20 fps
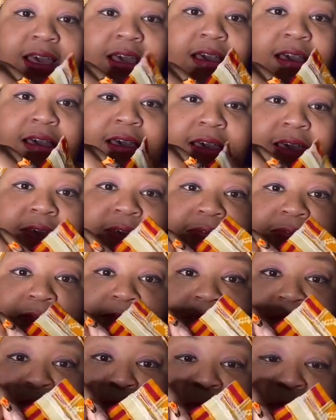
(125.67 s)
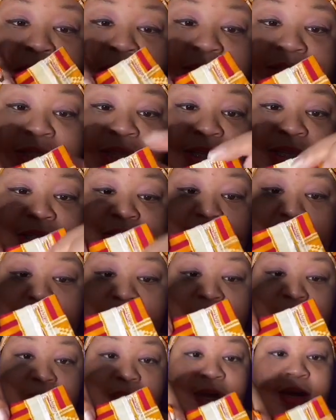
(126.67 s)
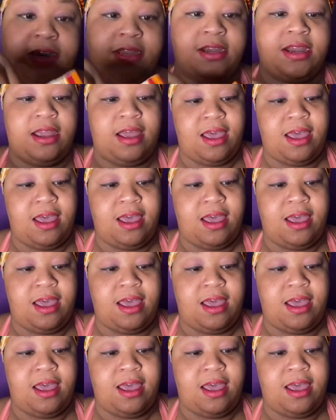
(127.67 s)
of the mask, the channel here.